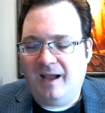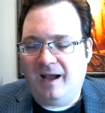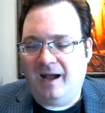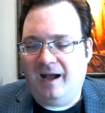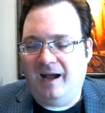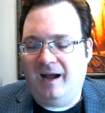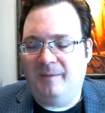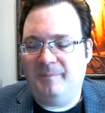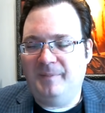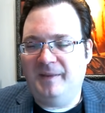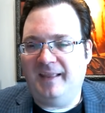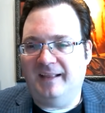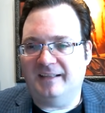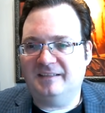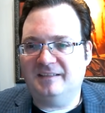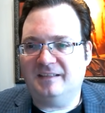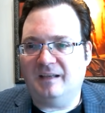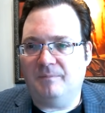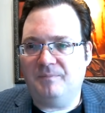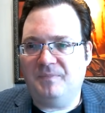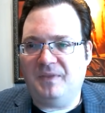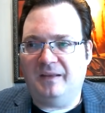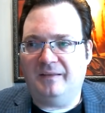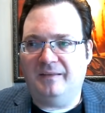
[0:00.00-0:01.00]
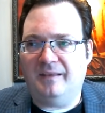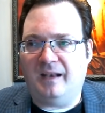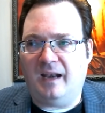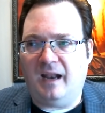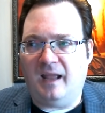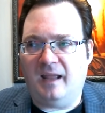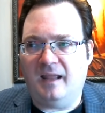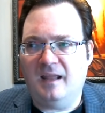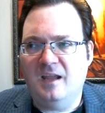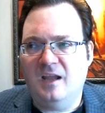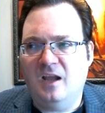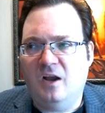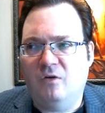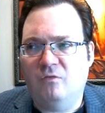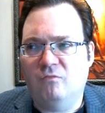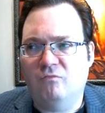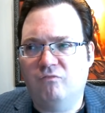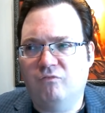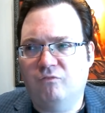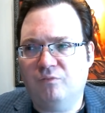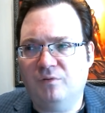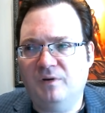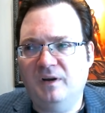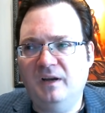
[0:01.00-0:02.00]
And that's something that I
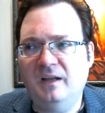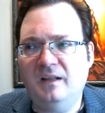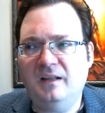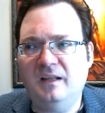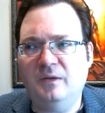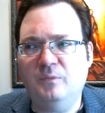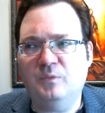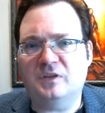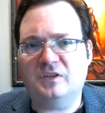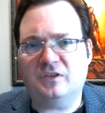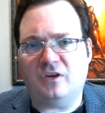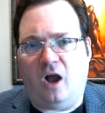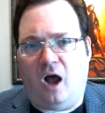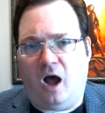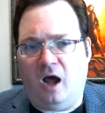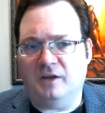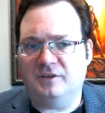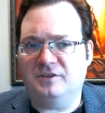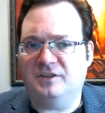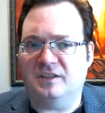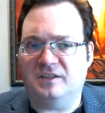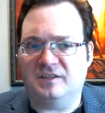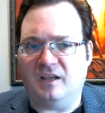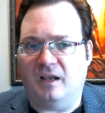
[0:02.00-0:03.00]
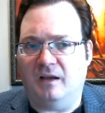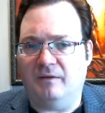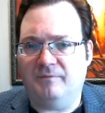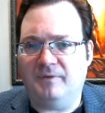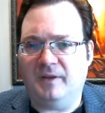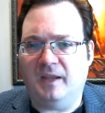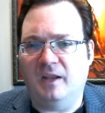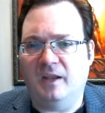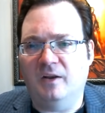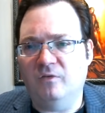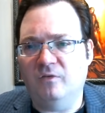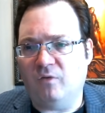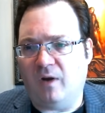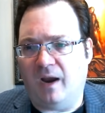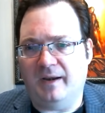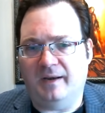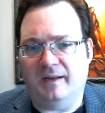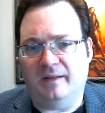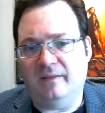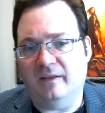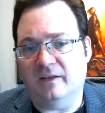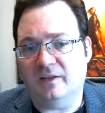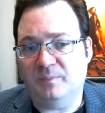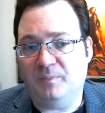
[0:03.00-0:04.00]
really was conscious of in
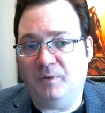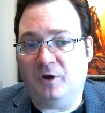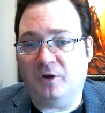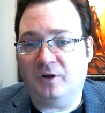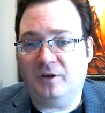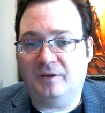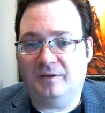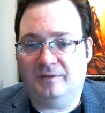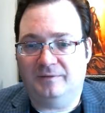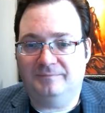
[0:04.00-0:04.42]
writing this book.